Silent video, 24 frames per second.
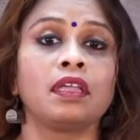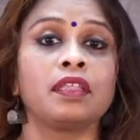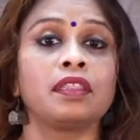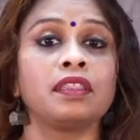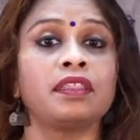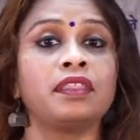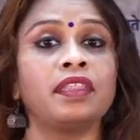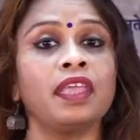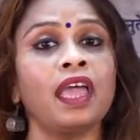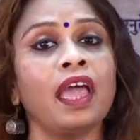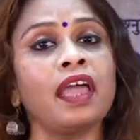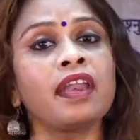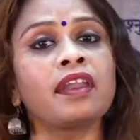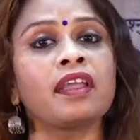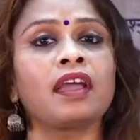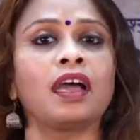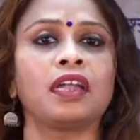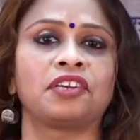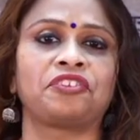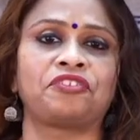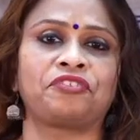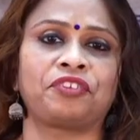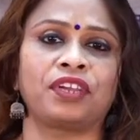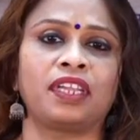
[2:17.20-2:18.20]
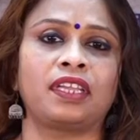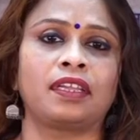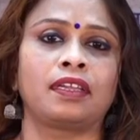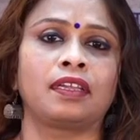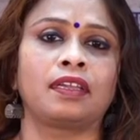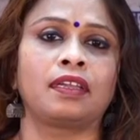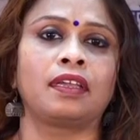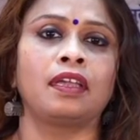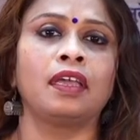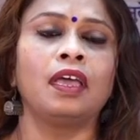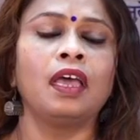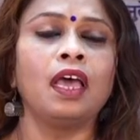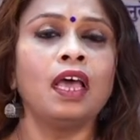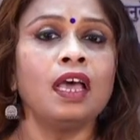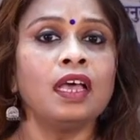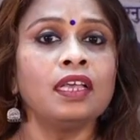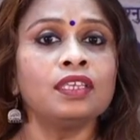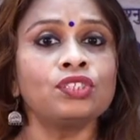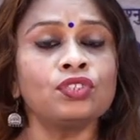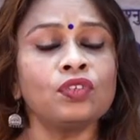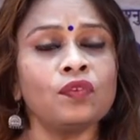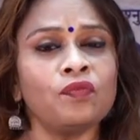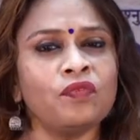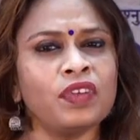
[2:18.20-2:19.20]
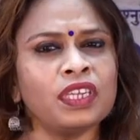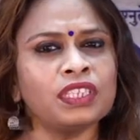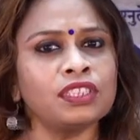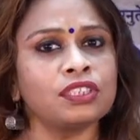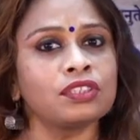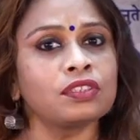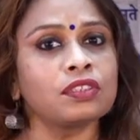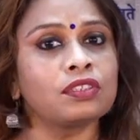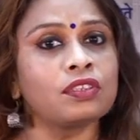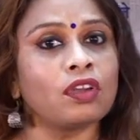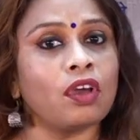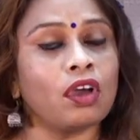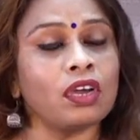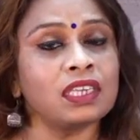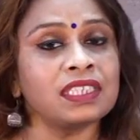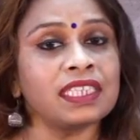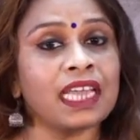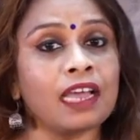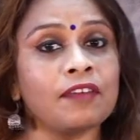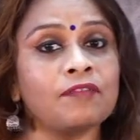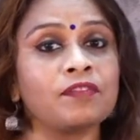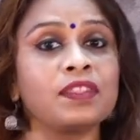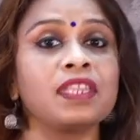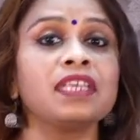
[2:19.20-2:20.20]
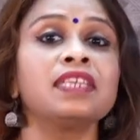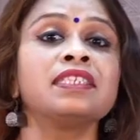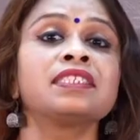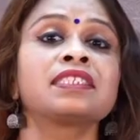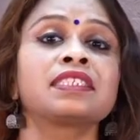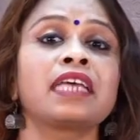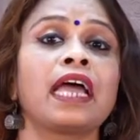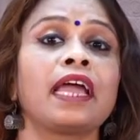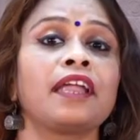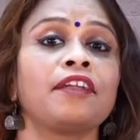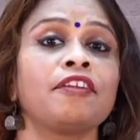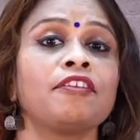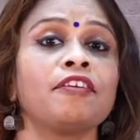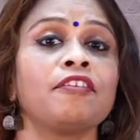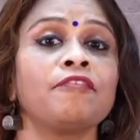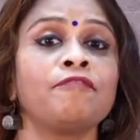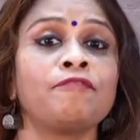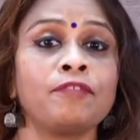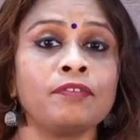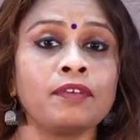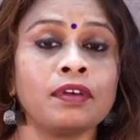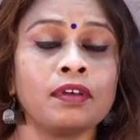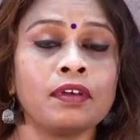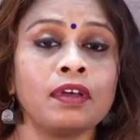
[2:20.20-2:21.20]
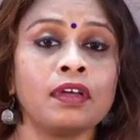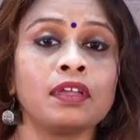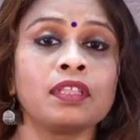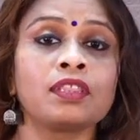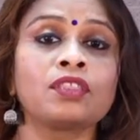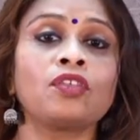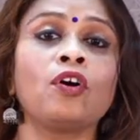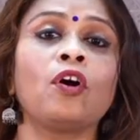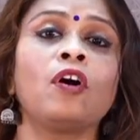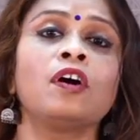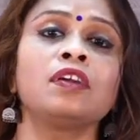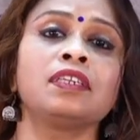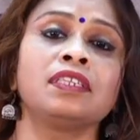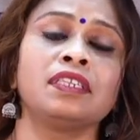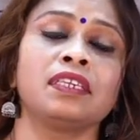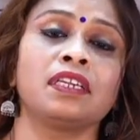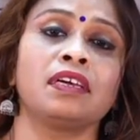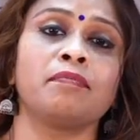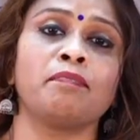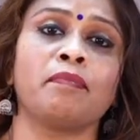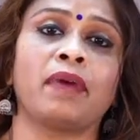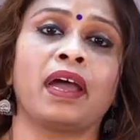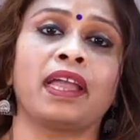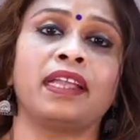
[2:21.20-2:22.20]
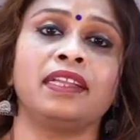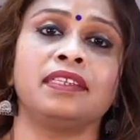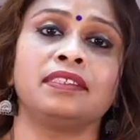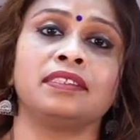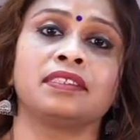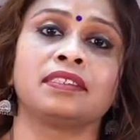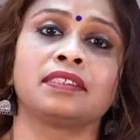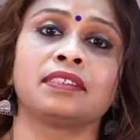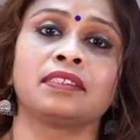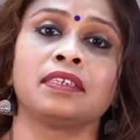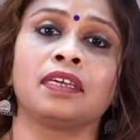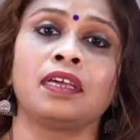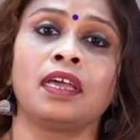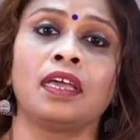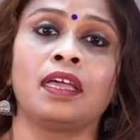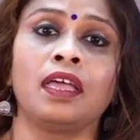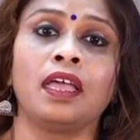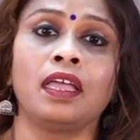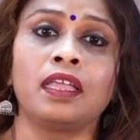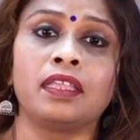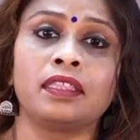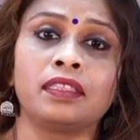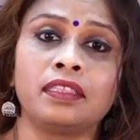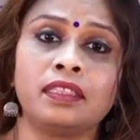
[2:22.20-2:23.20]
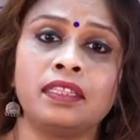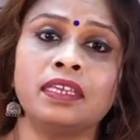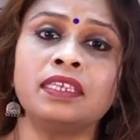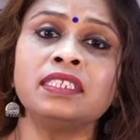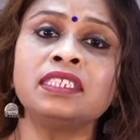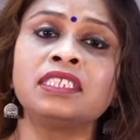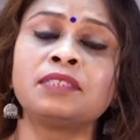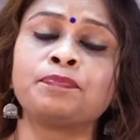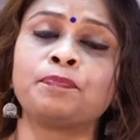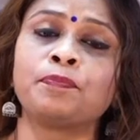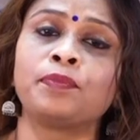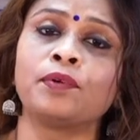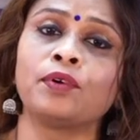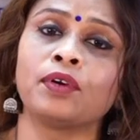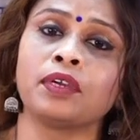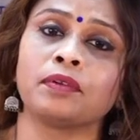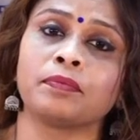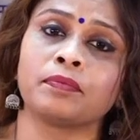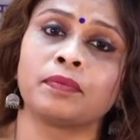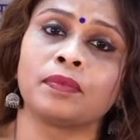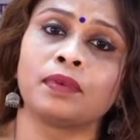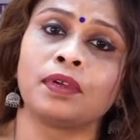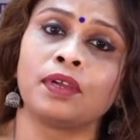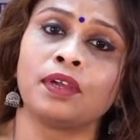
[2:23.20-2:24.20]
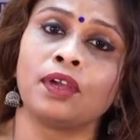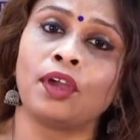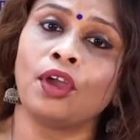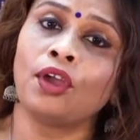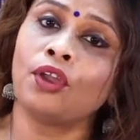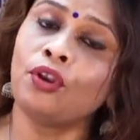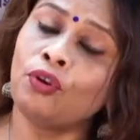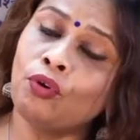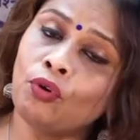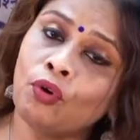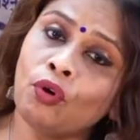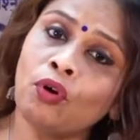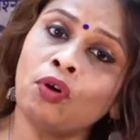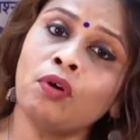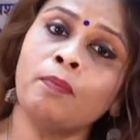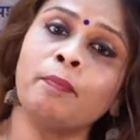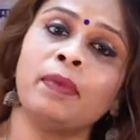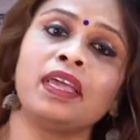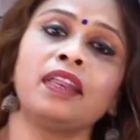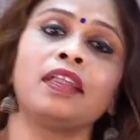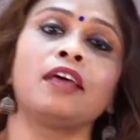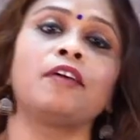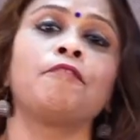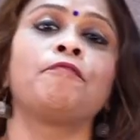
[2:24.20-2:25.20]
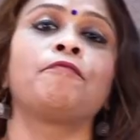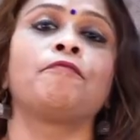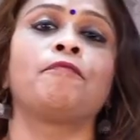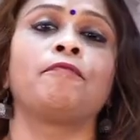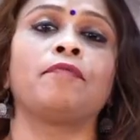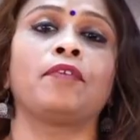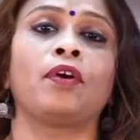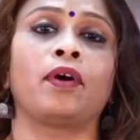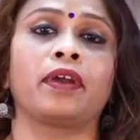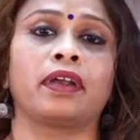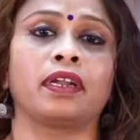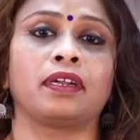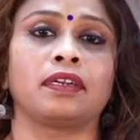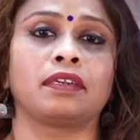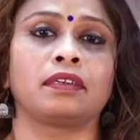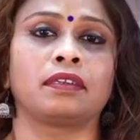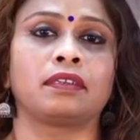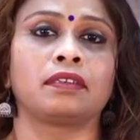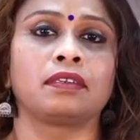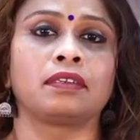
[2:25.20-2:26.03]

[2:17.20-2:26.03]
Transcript: their country. So we should not have this kind of thought in our mind. This poem, No Men Are Foreign,